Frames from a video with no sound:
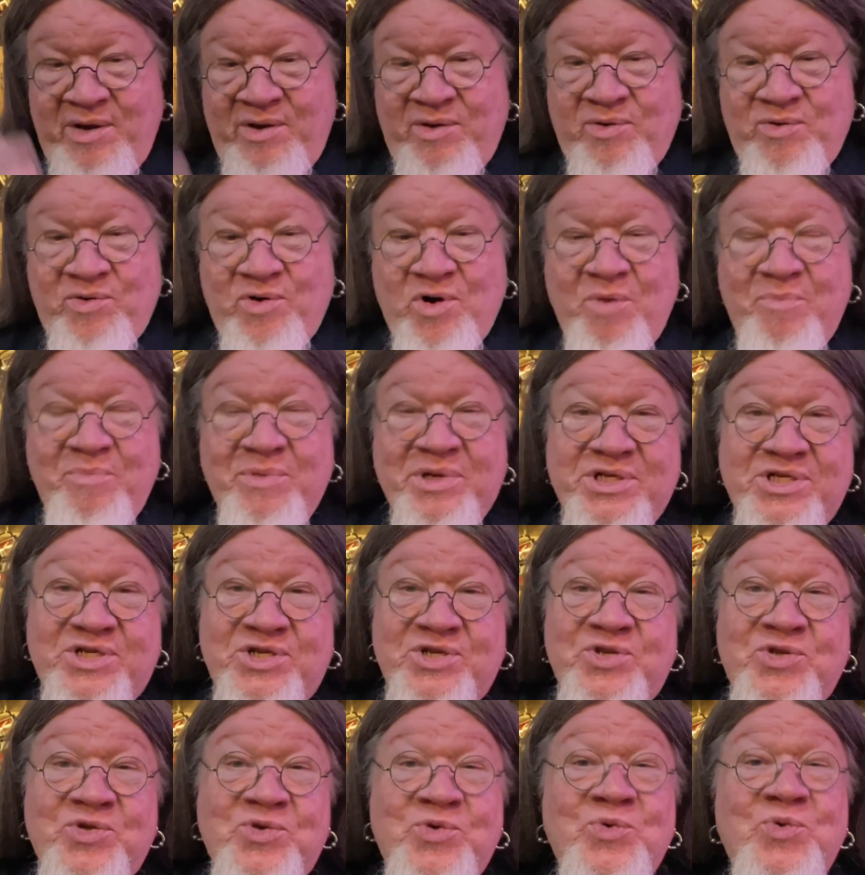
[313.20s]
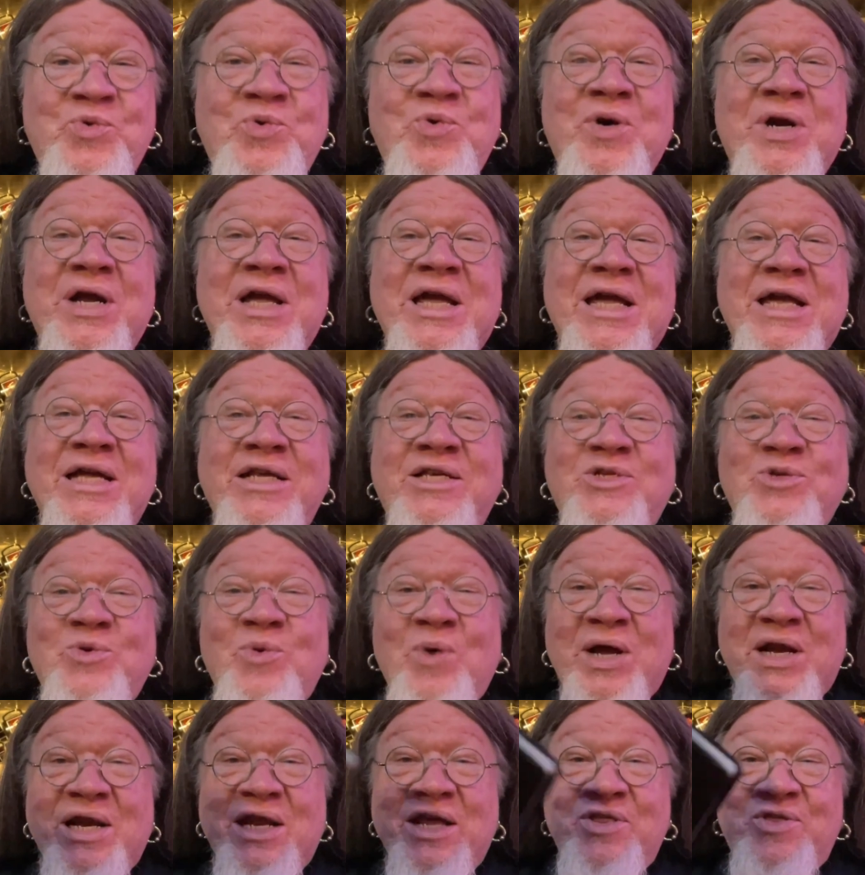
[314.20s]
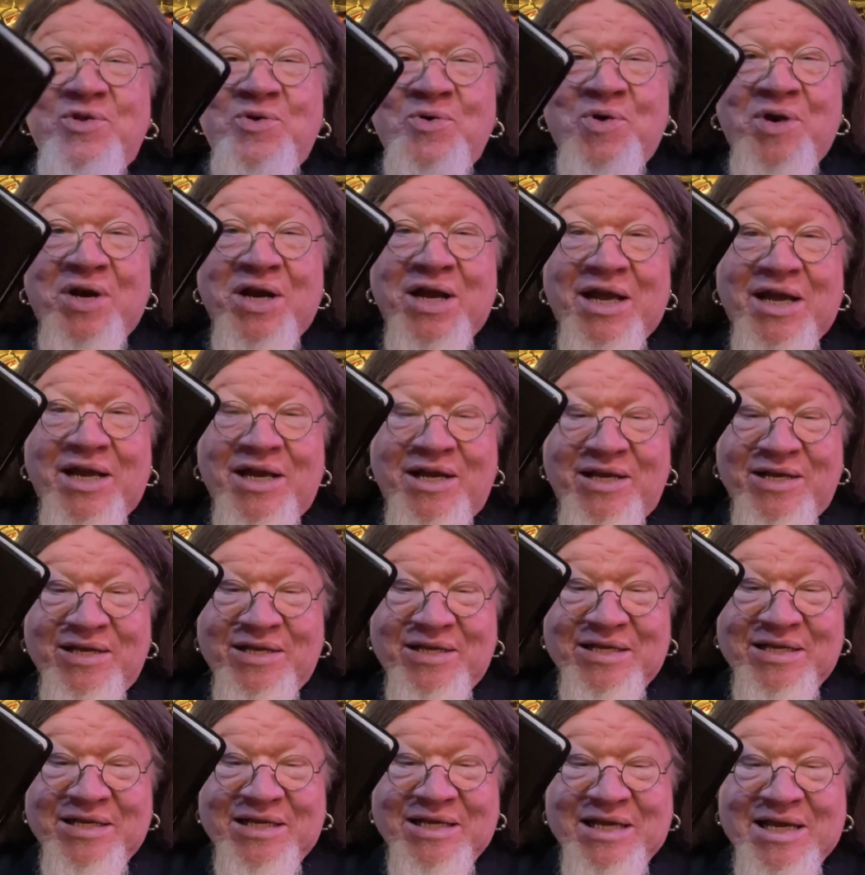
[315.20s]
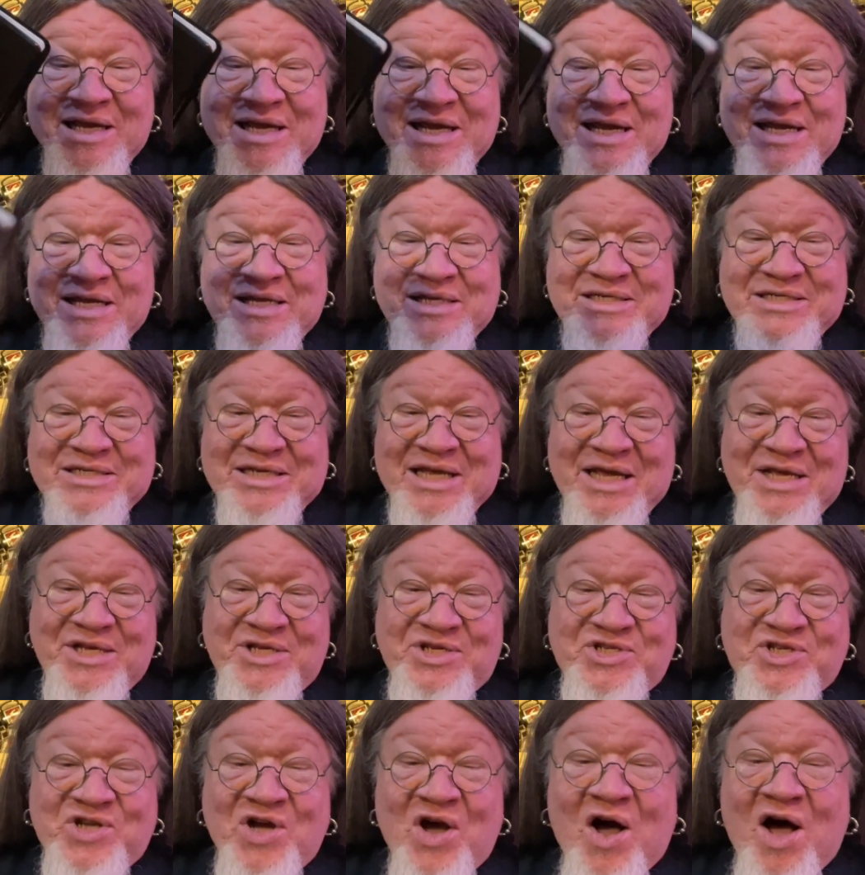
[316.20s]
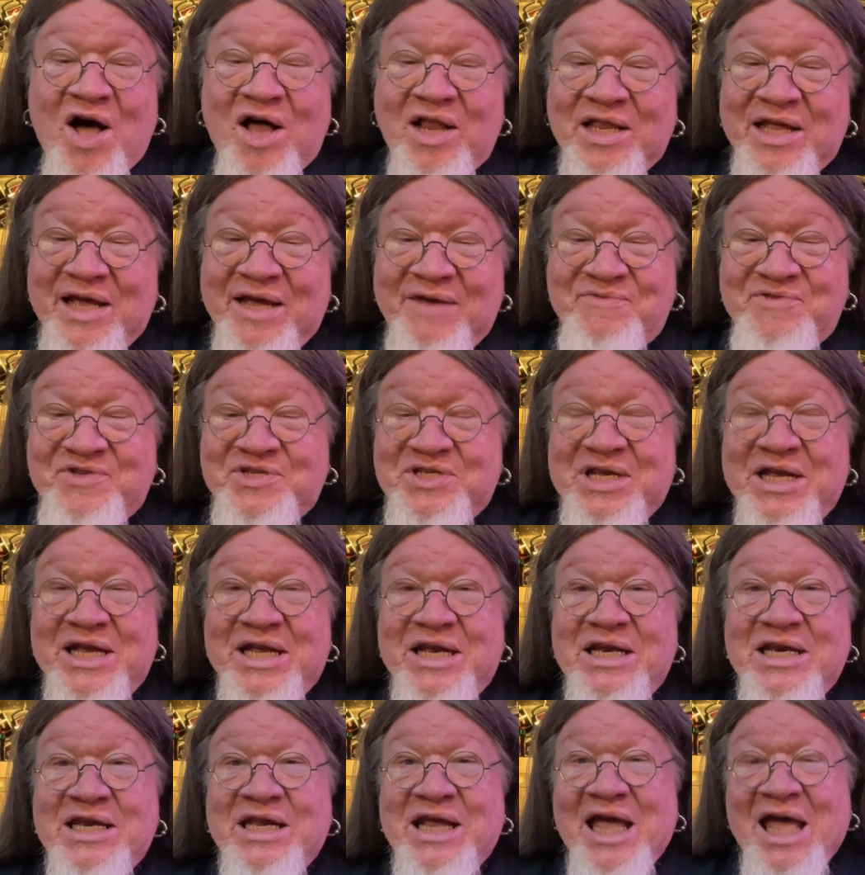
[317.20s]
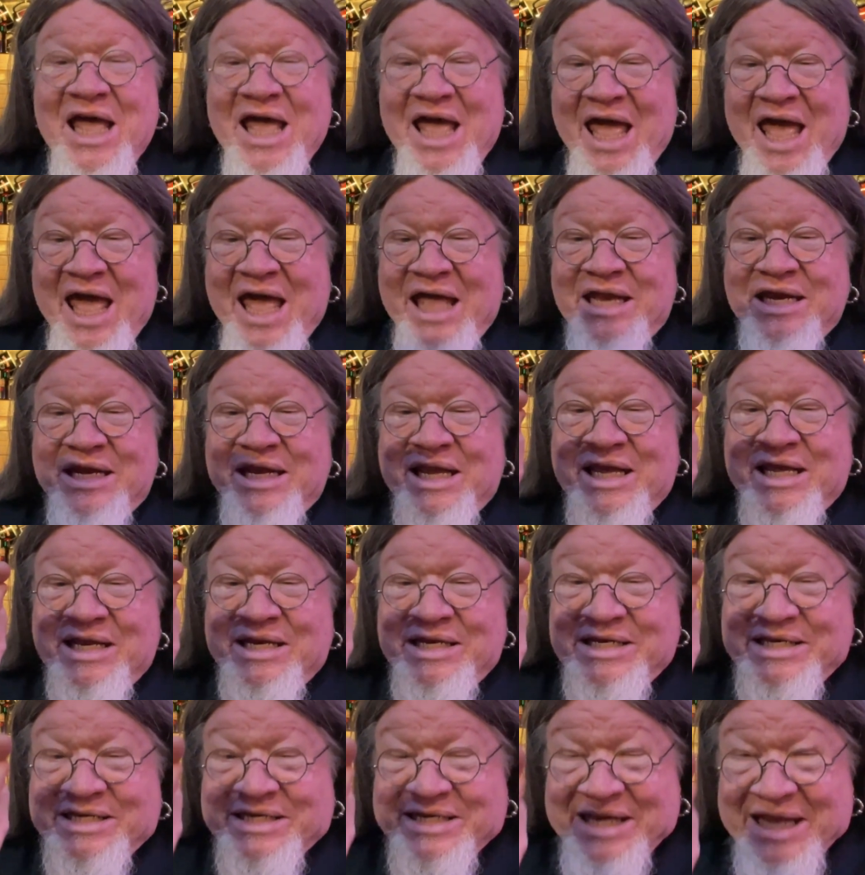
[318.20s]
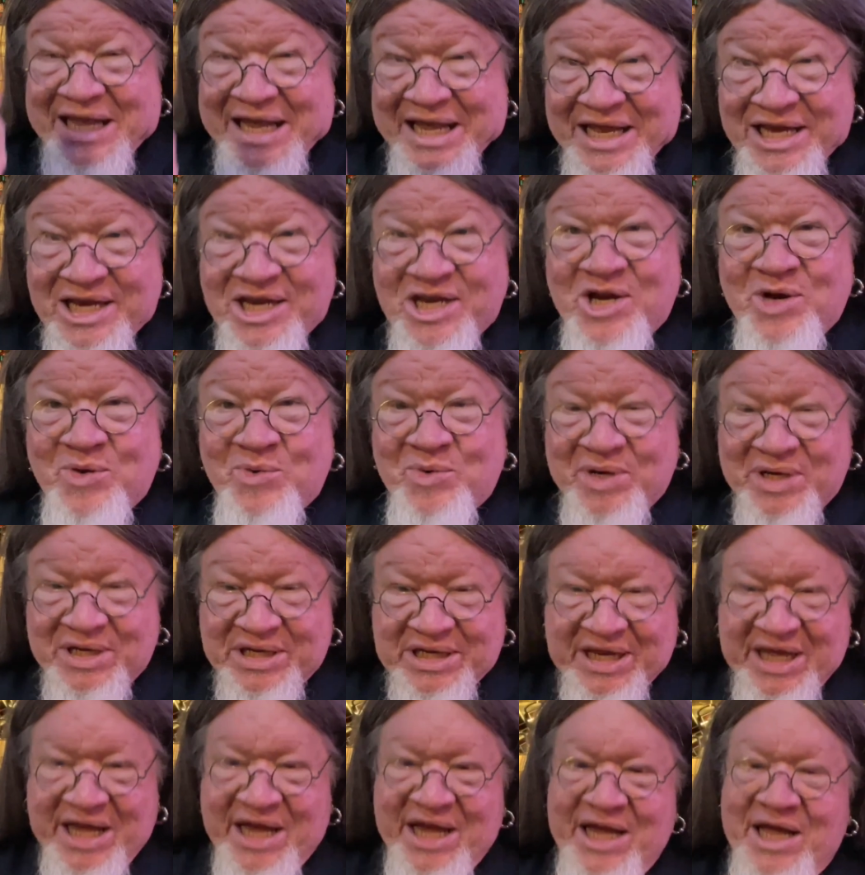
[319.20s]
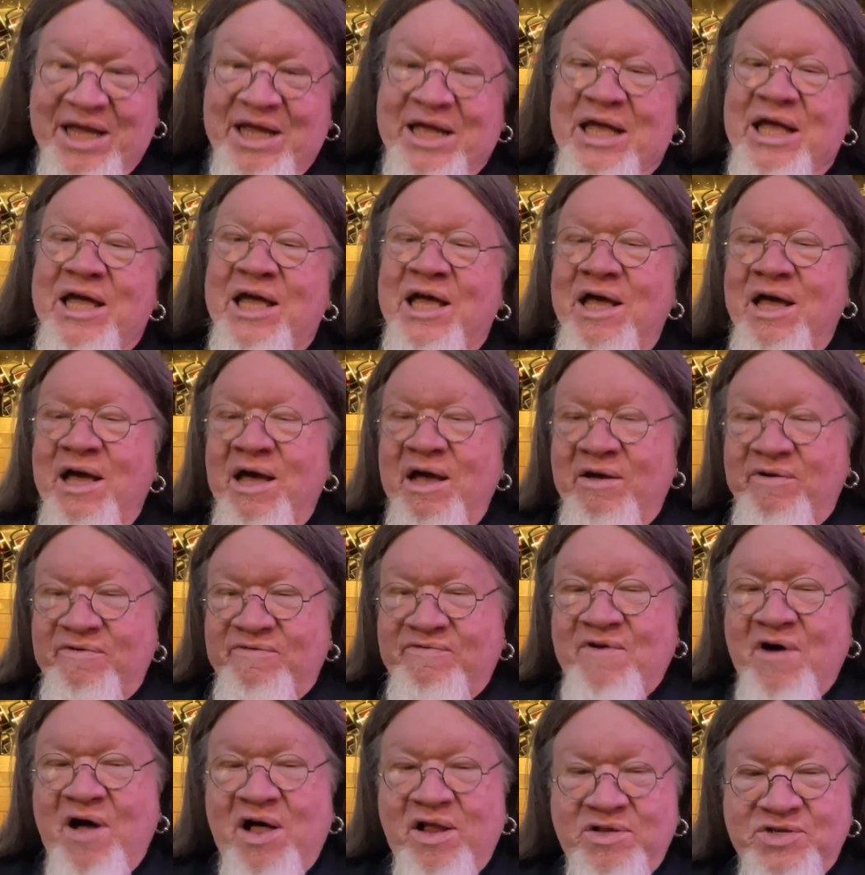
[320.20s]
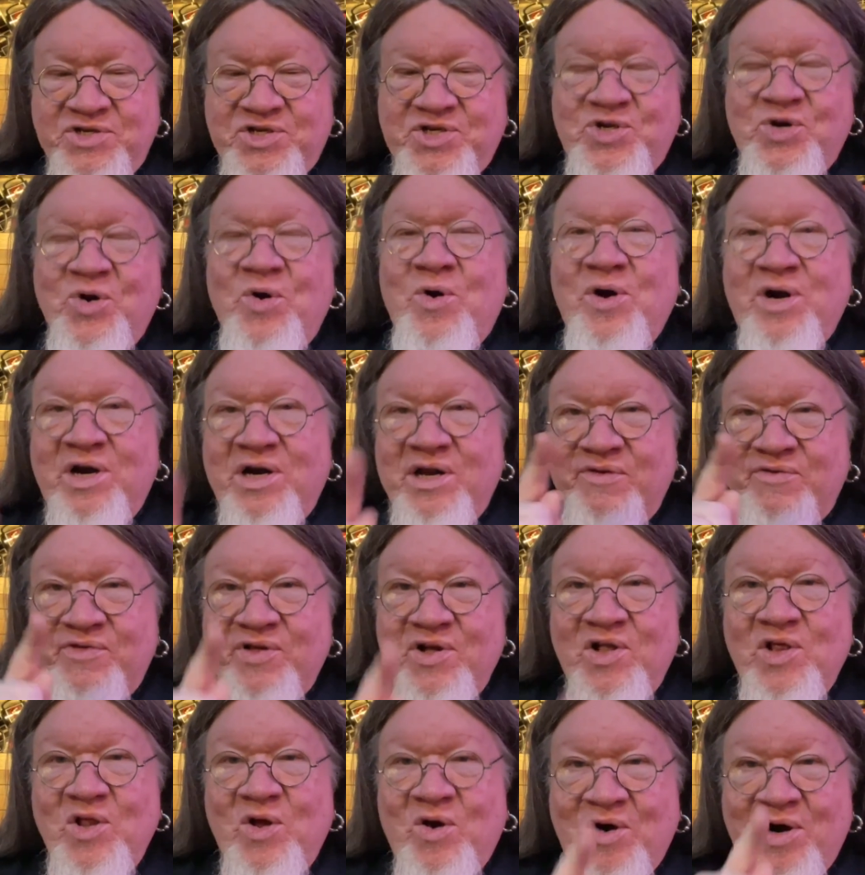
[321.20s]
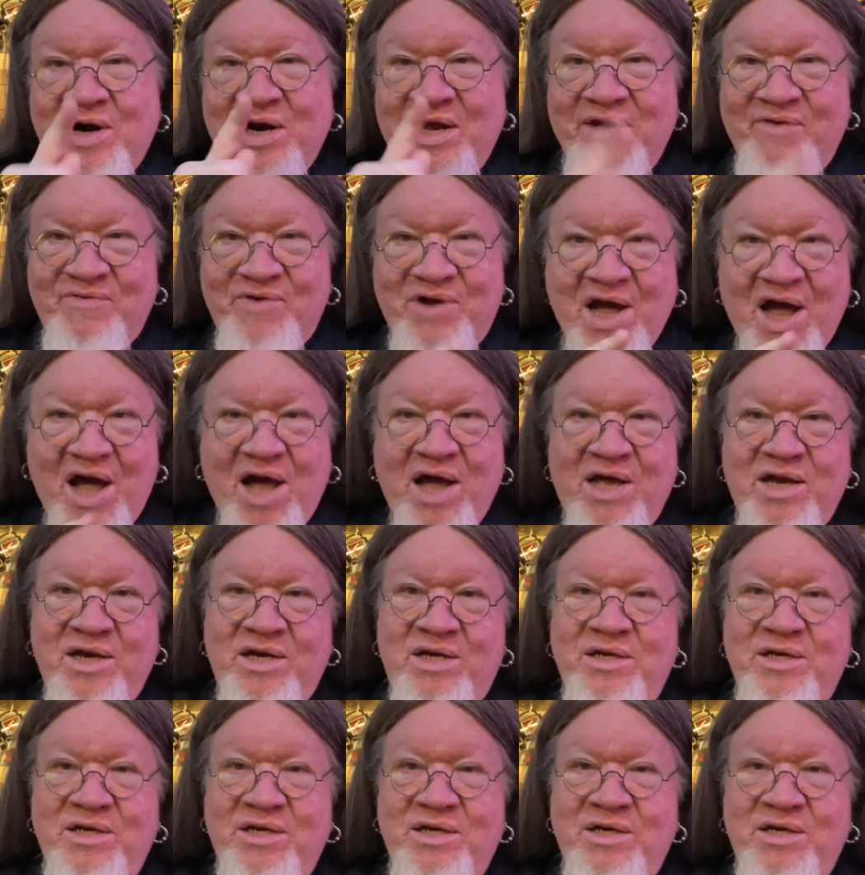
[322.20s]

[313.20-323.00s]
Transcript: Romans three twenty-three says, all have sinned and continually fall short of the glory of God.